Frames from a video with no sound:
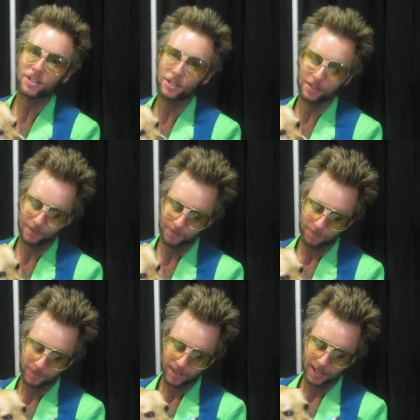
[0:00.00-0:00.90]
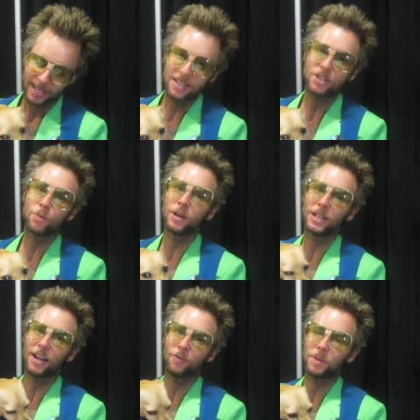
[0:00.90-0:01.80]
too. He's the real
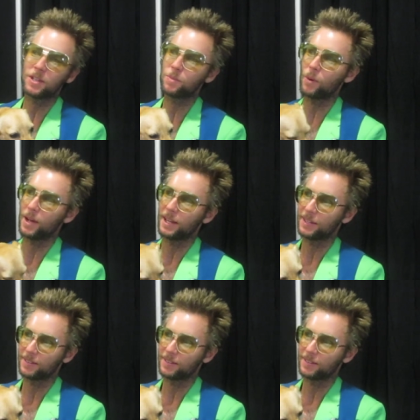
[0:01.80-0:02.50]
life Beast Boy.